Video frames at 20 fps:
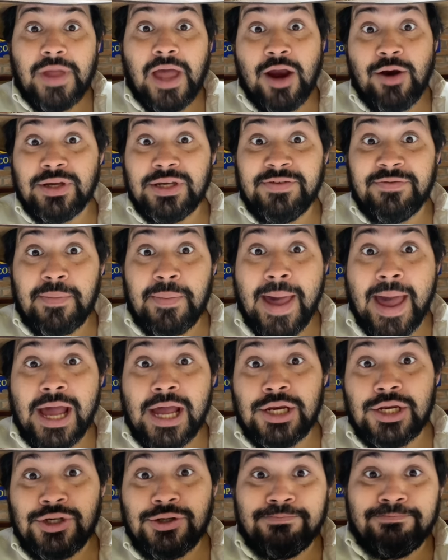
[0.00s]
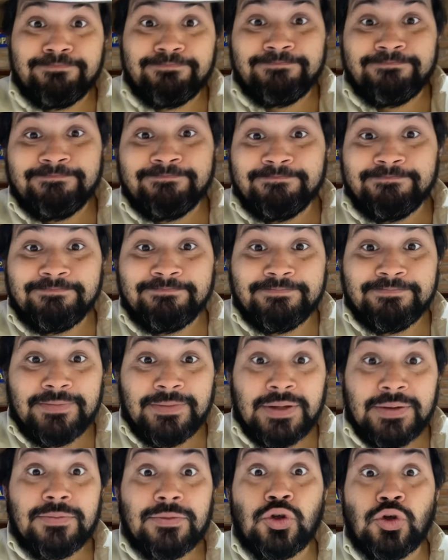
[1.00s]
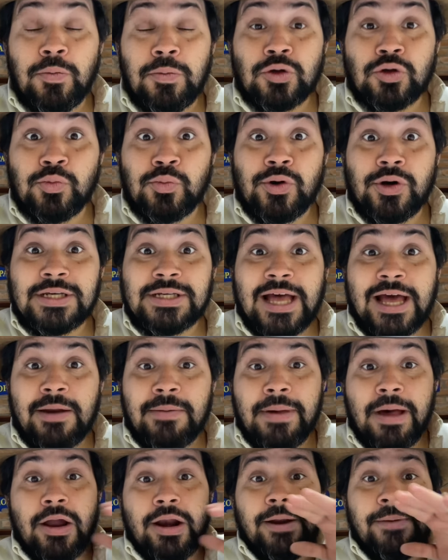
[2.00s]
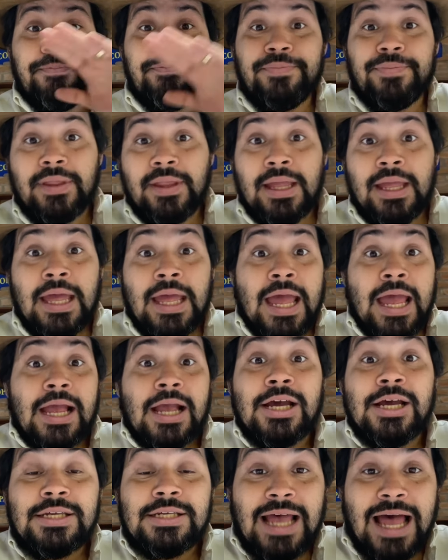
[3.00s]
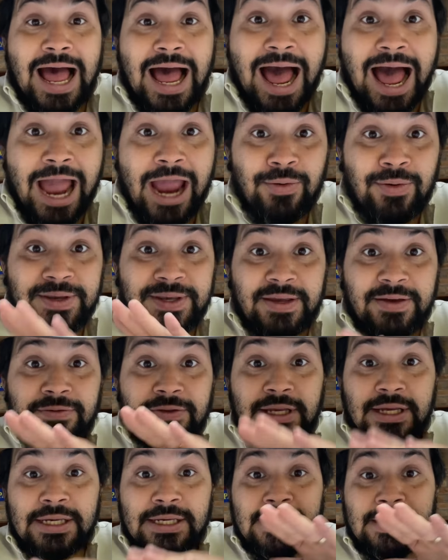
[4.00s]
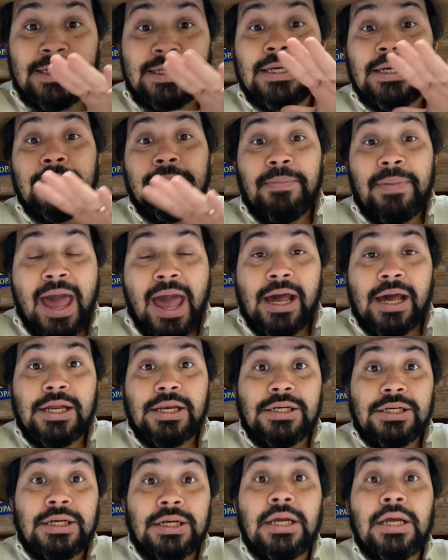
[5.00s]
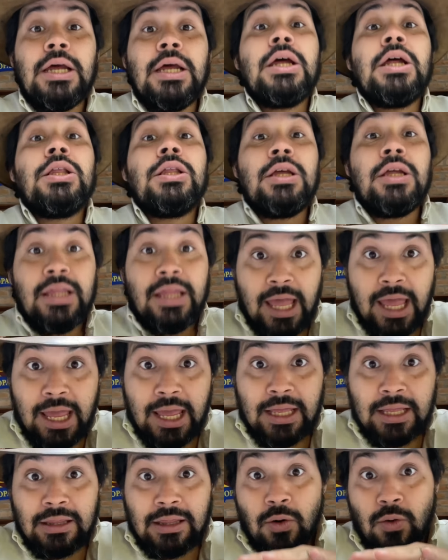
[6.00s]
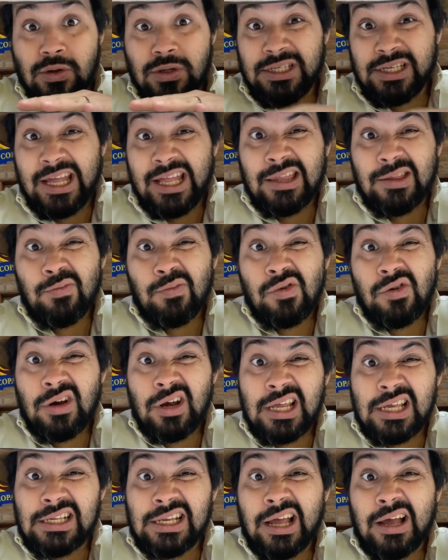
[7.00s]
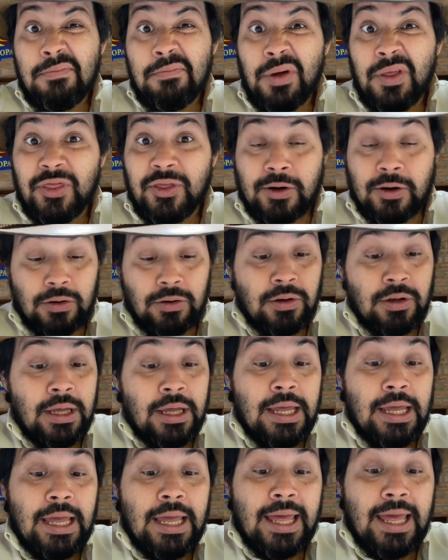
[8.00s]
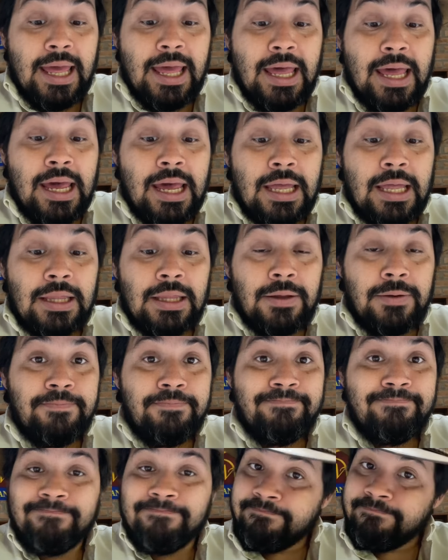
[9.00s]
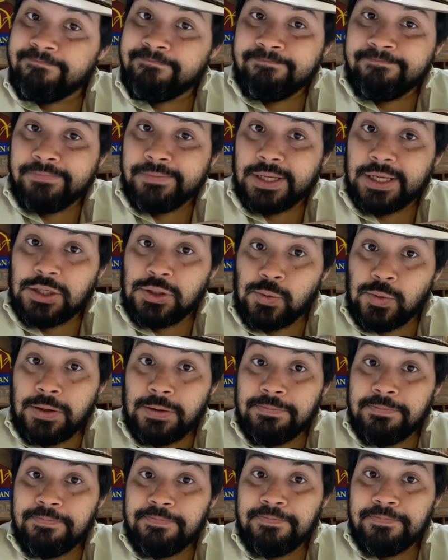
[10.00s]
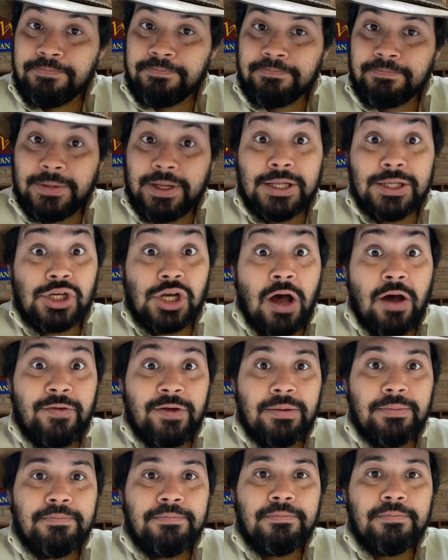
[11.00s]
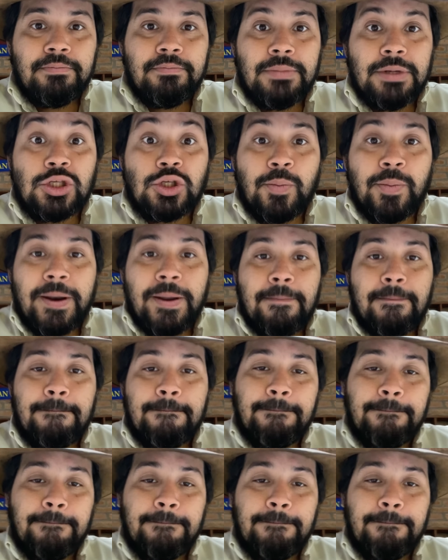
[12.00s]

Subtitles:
I received a package. Super excited about it. Because I received this package today that was sent more or less like a month ago. And guess what? It's coffee. Let's open it.